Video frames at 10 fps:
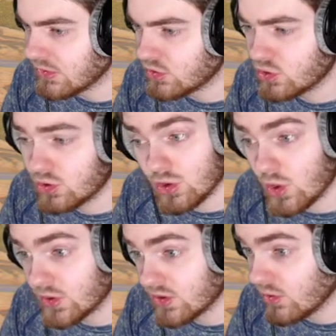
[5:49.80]

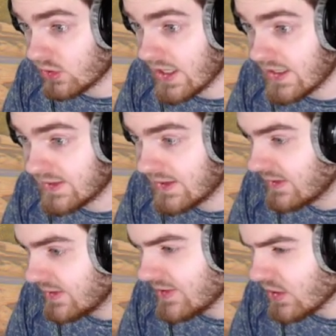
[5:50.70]
so great.
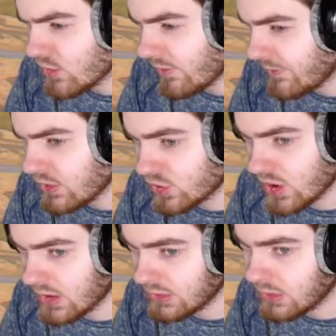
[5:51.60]
This overview
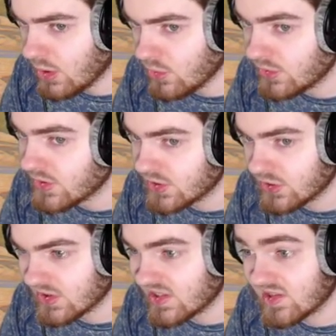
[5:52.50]
shot alone is
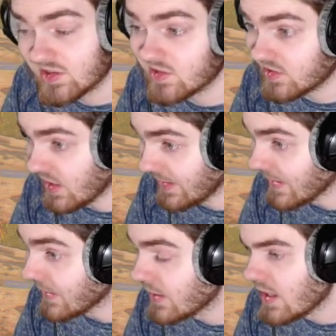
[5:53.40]
just
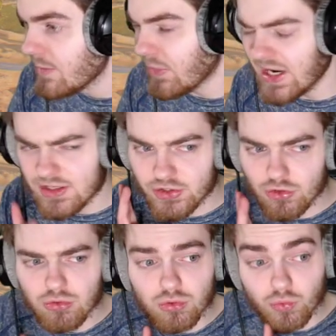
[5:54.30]
stunning. But I
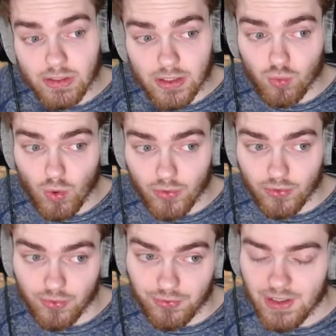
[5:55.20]
do really
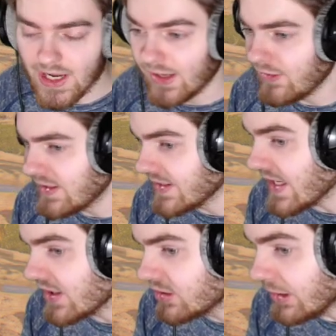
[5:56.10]
wonder, and I think that's
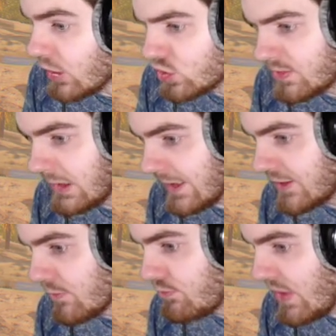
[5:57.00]
actually going to be like
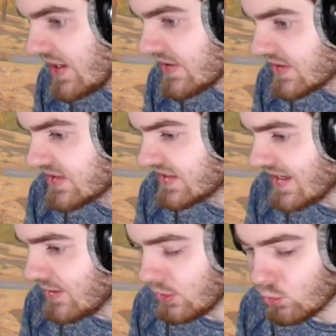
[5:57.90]
the biggest
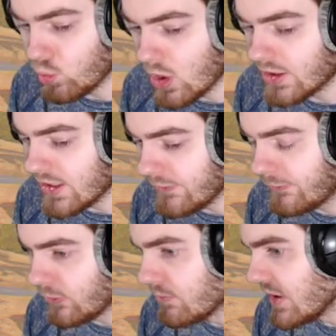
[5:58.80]
what if
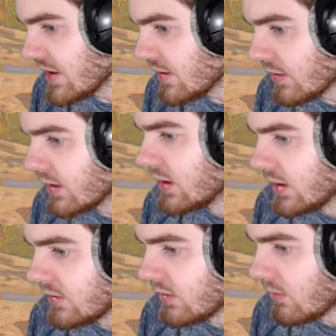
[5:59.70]
for me
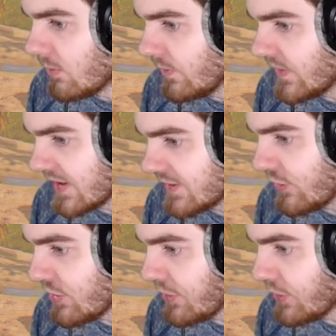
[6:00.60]
thus
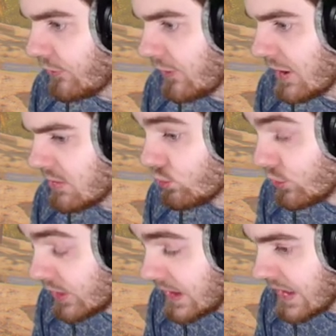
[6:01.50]
far, the thing I'm
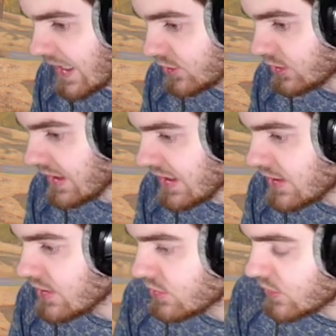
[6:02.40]
really actually
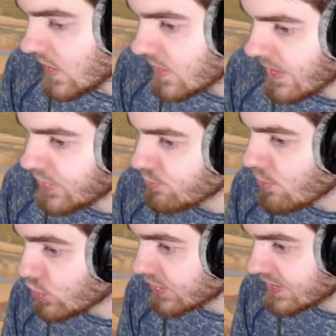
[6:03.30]
intrigued by the
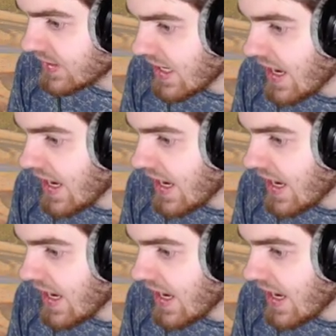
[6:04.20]
most,